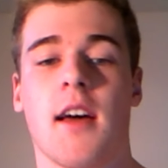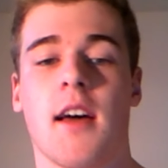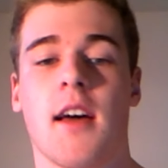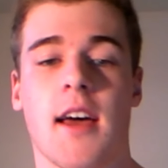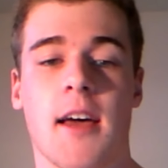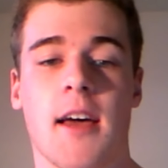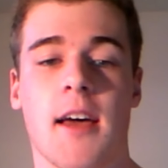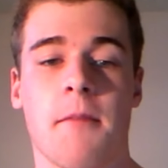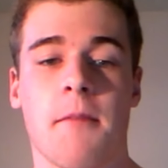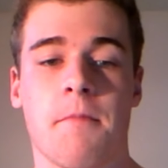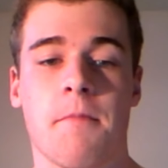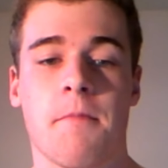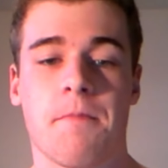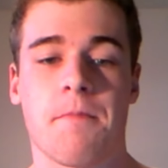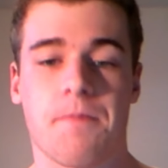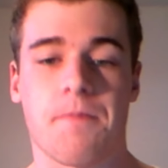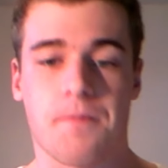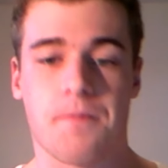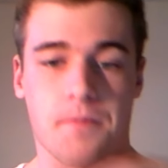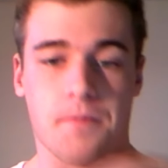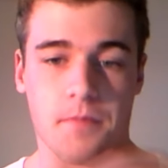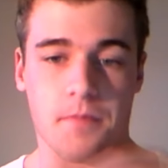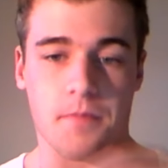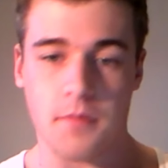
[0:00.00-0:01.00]
A
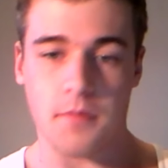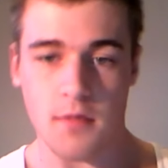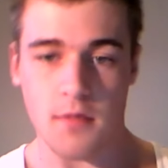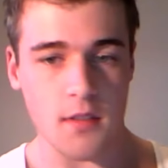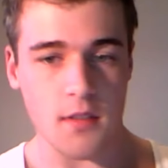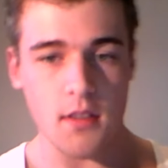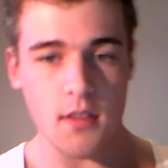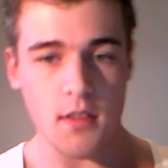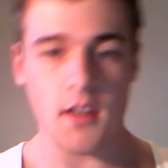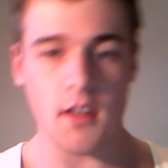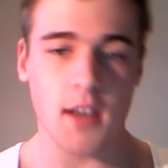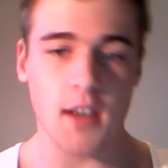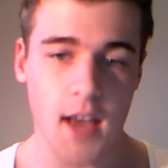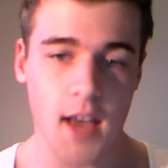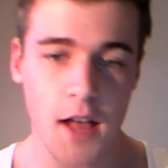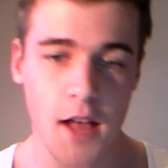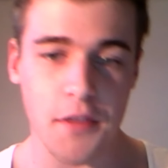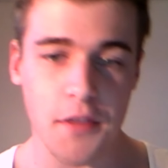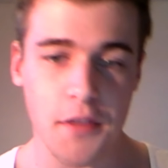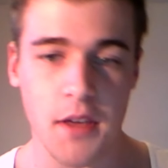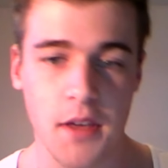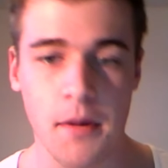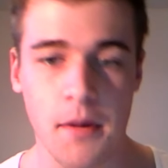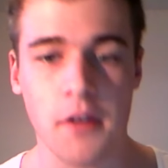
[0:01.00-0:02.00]

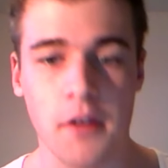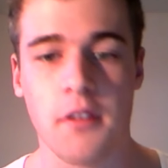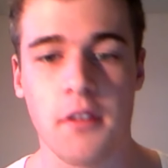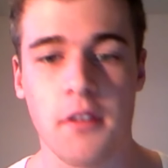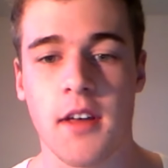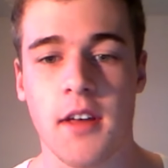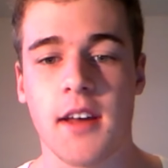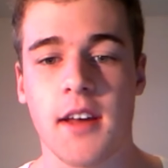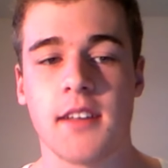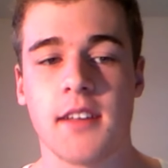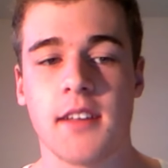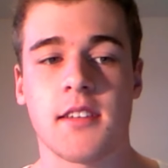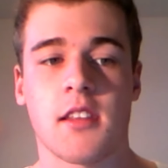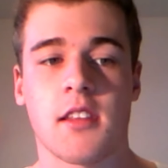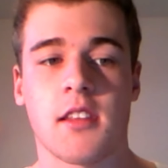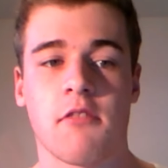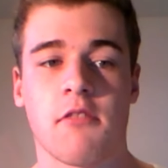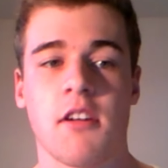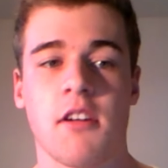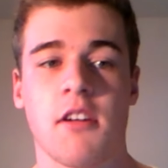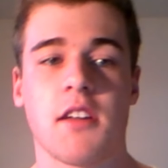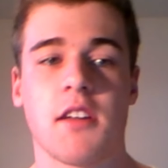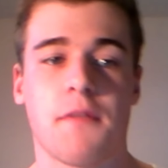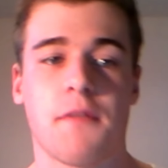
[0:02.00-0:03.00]
healthy amount of that is
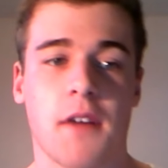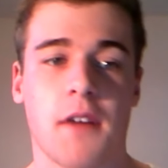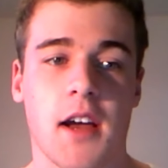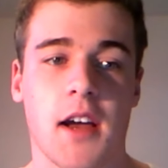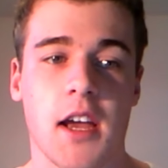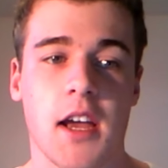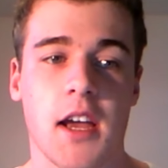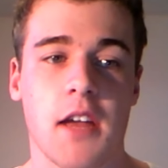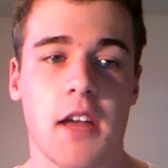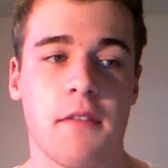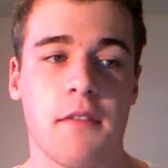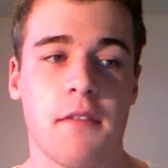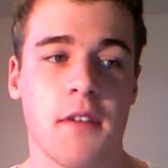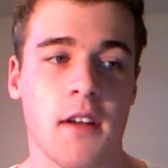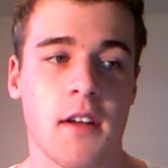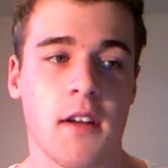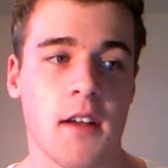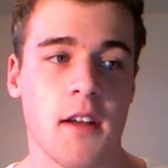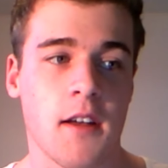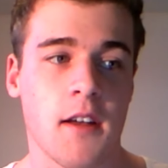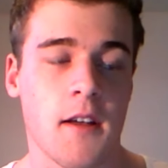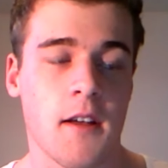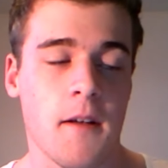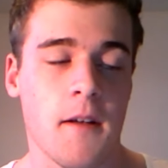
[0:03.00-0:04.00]
3 to 5
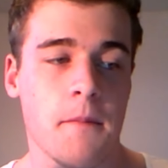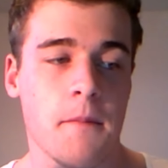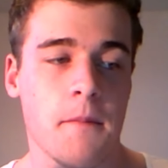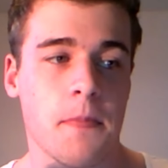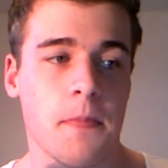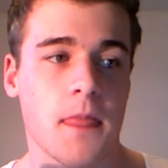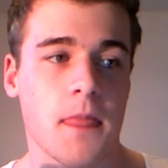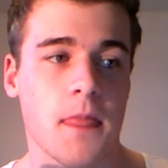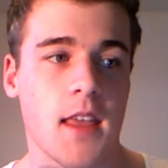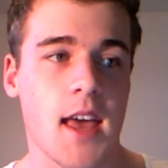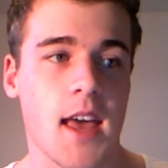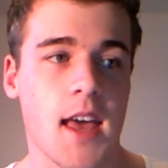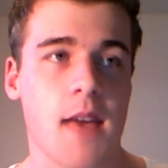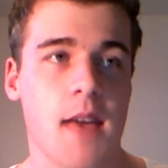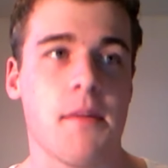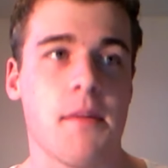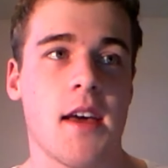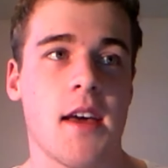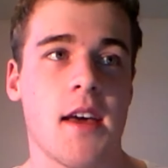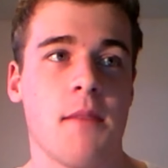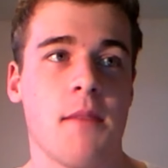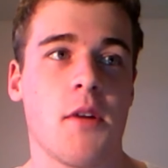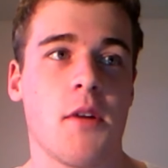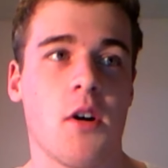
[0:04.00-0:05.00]

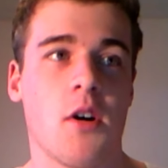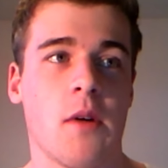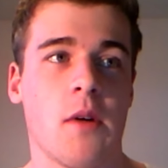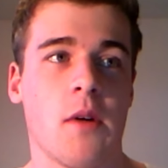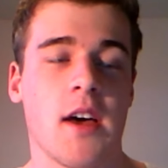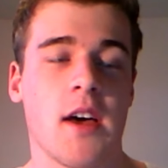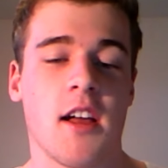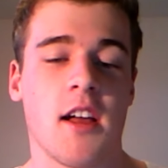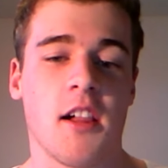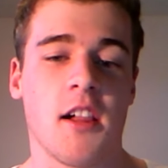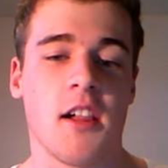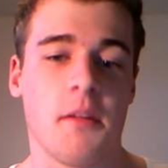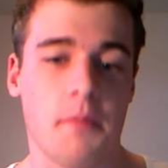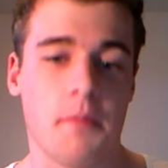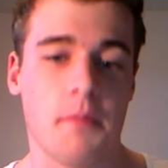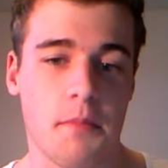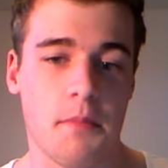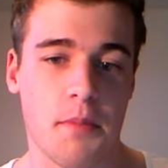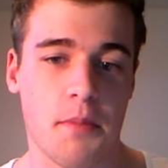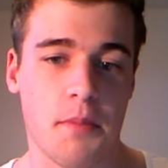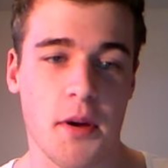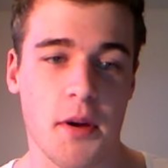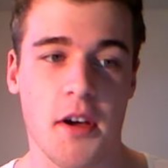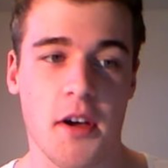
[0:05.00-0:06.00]
mmol
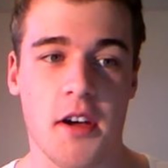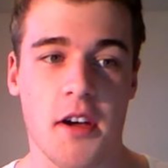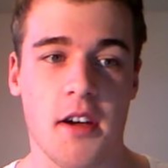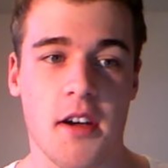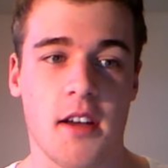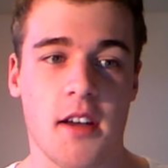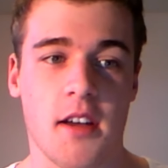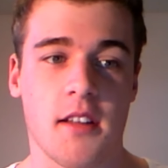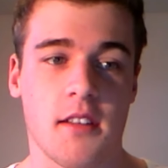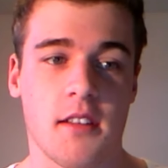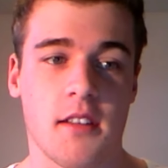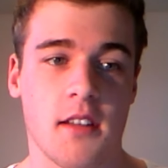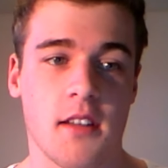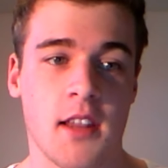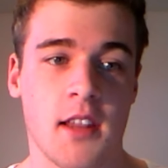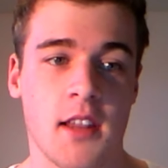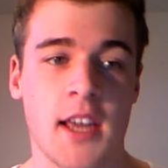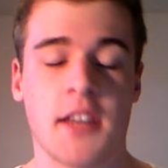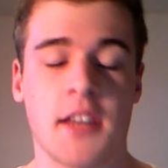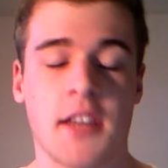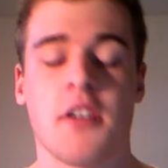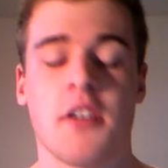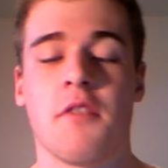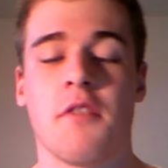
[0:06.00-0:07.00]
per
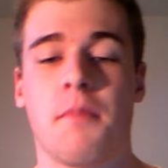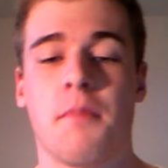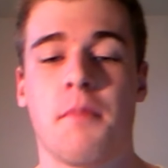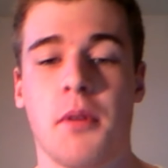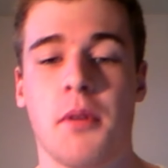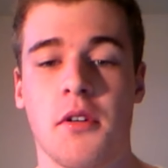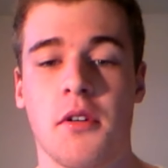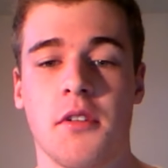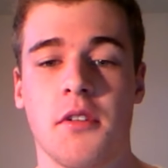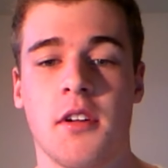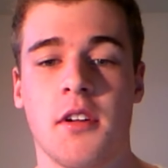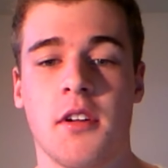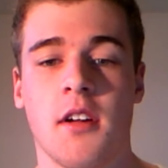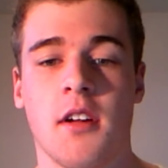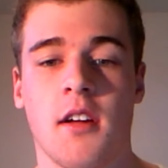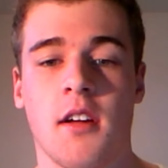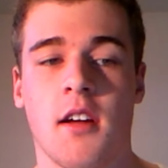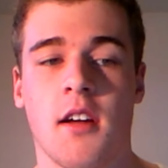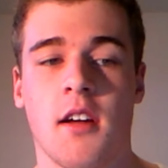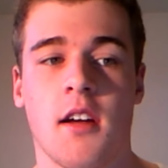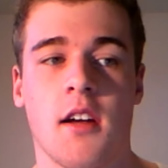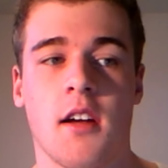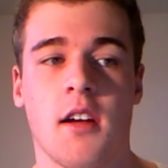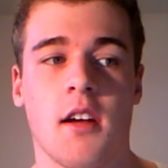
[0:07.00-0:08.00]
litre of blood,
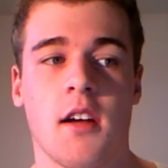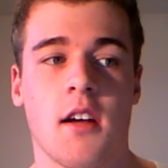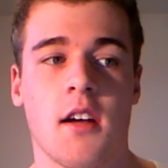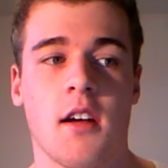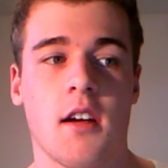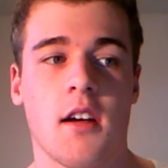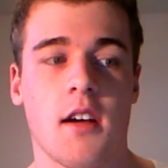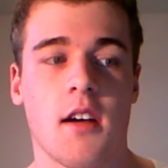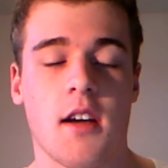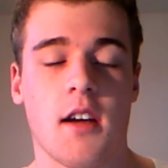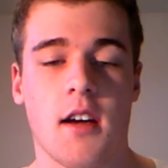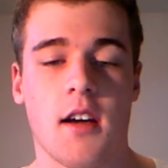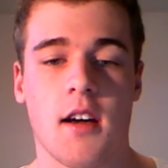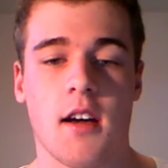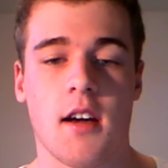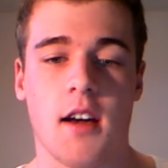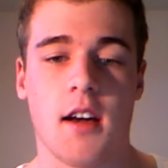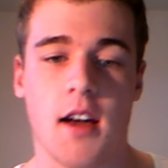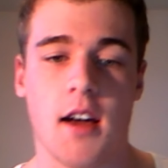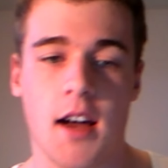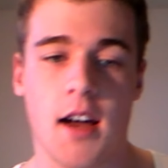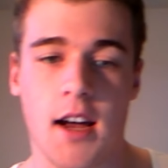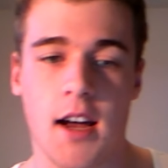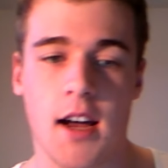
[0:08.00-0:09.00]

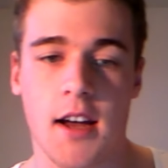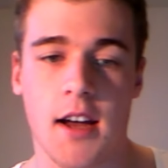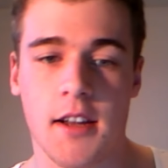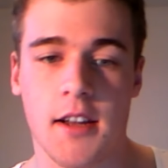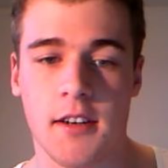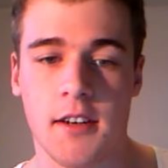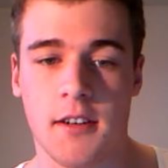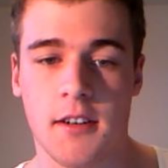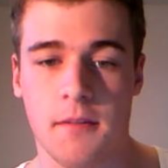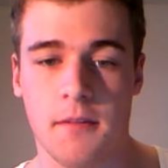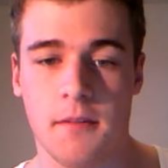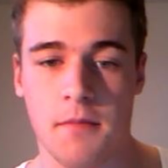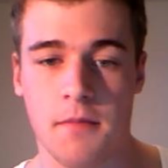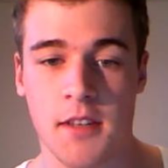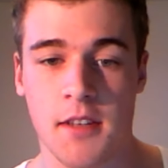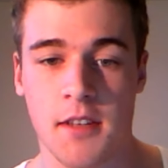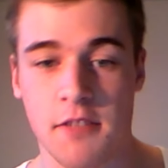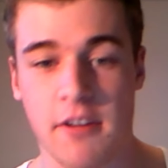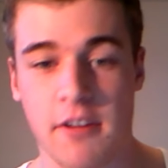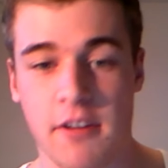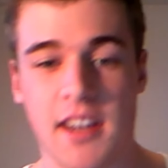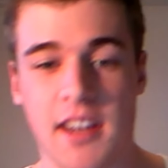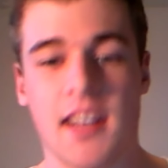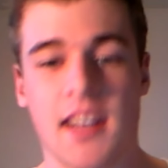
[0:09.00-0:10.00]
and this
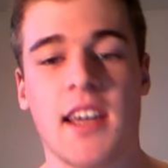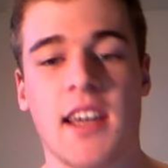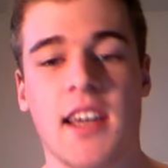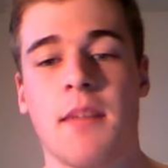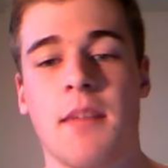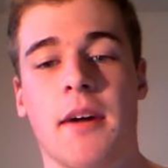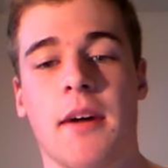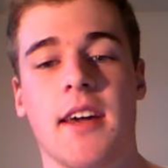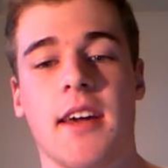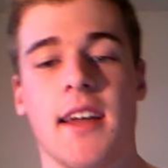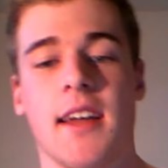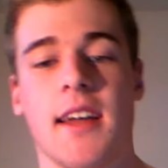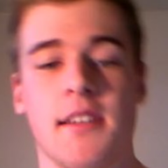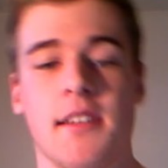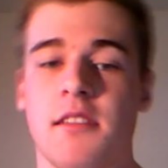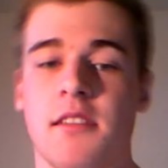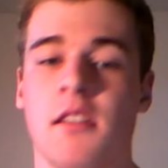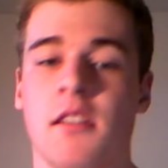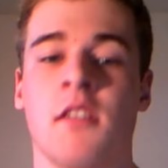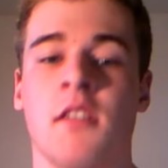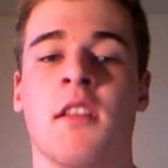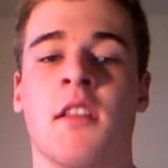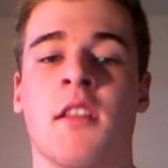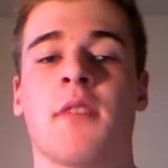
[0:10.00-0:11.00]
is regulated by your
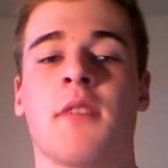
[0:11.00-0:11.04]
insulin.